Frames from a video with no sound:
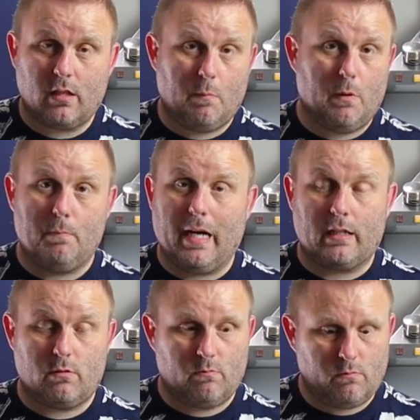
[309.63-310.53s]
numbered
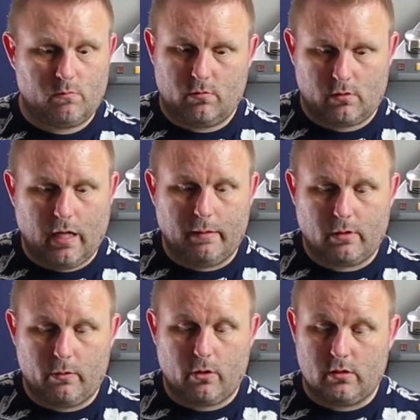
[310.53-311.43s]
bags,
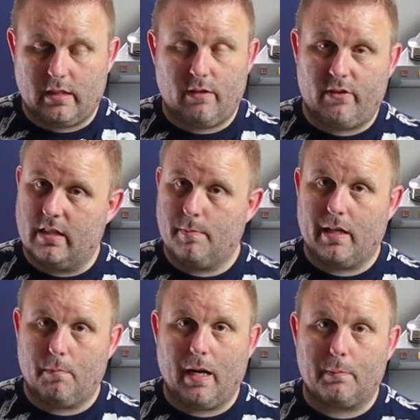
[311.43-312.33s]
absolute godsend for this
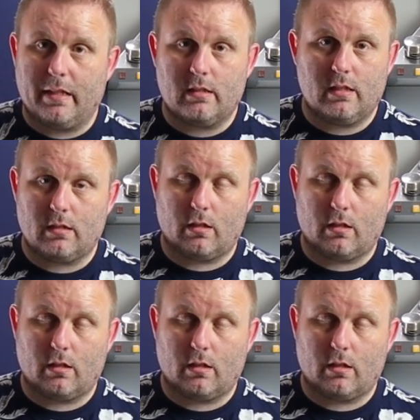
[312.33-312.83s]
amount of black pieces.